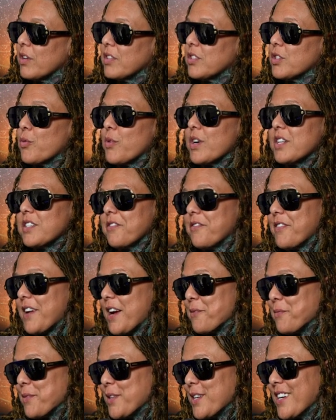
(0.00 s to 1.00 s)
wants to raise a
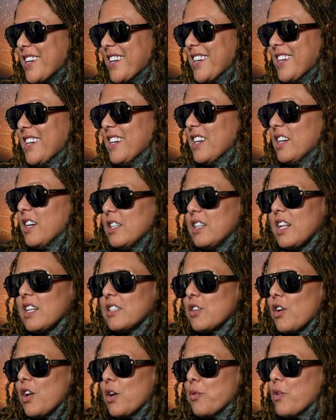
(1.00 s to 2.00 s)
family. And
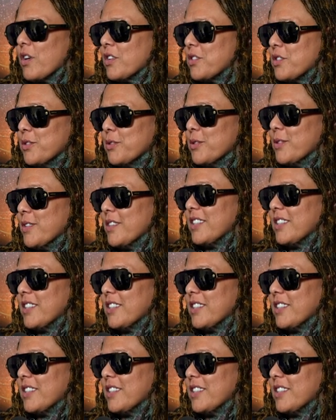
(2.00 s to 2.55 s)
that's all I want to.